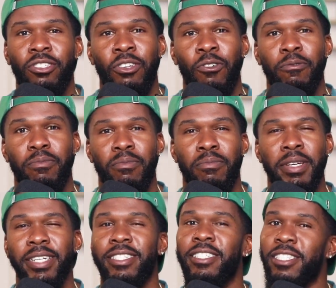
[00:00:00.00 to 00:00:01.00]
so
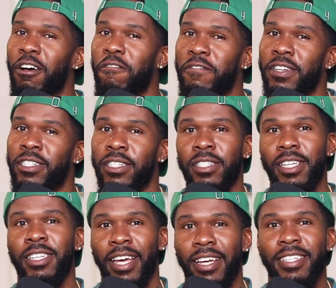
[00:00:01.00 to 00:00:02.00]
being selfish in
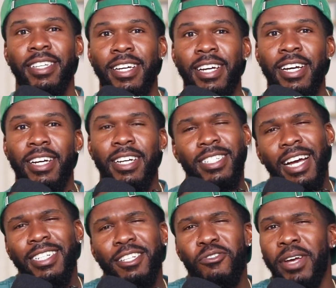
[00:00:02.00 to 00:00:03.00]
this case is
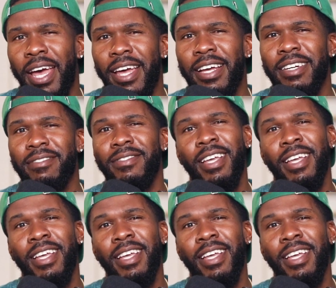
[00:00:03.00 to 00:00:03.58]
actually okay,